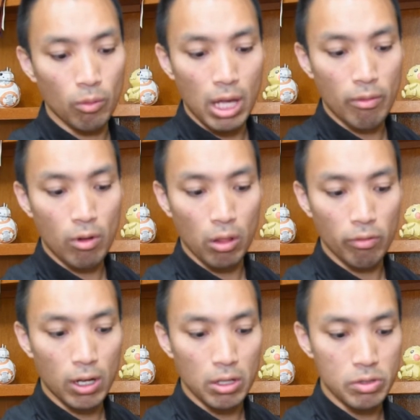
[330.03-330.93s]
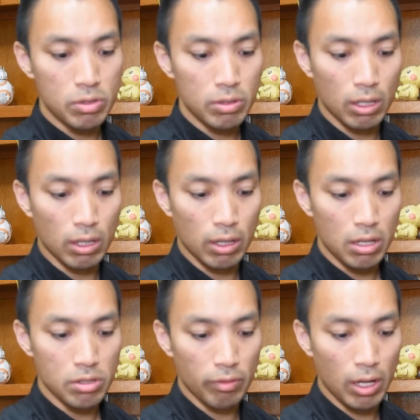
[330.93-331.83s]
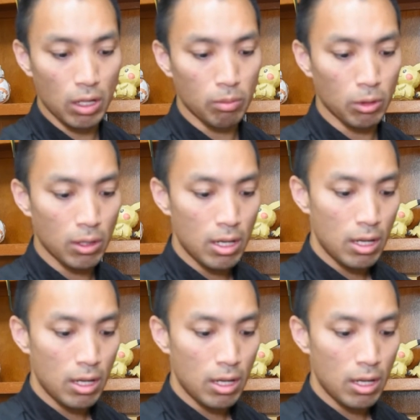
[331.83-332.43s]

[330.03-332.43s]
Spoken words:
we have all the funds that is available.